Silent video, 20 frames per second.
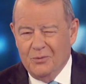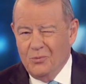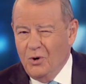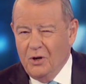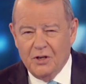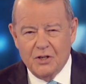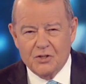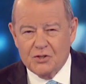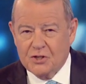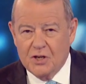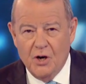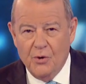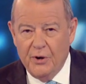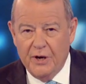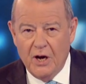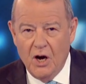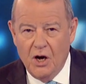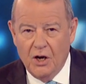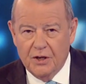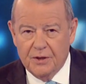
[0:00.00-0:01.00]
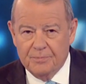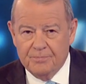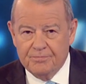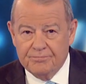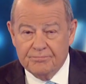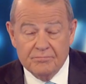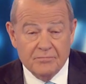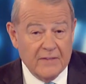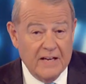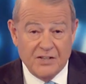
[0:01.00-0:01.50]
What is going on?
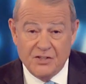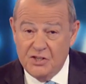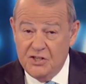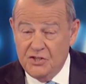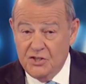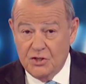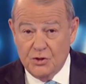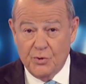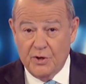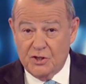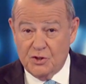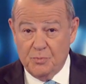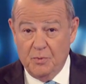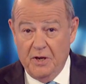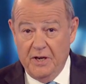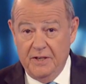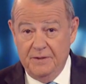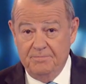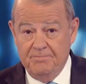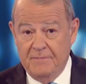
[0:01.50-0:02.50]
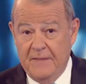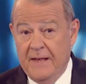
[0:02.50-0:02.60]
That's easy to explain.